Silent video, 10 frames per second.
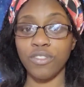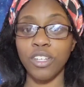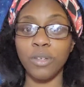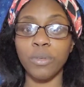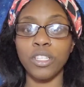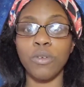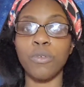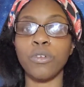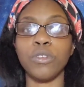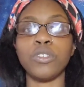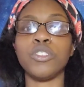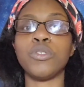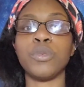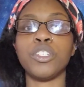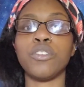Because you really want the oil to
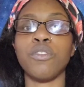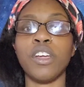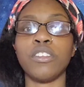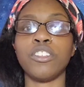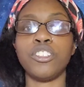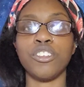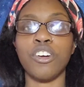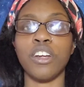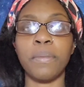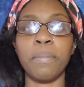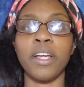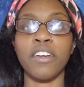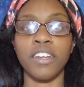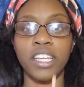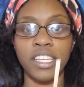swish around the jar to
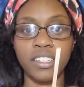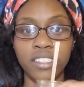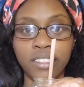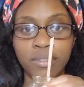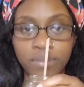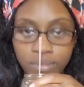marinate.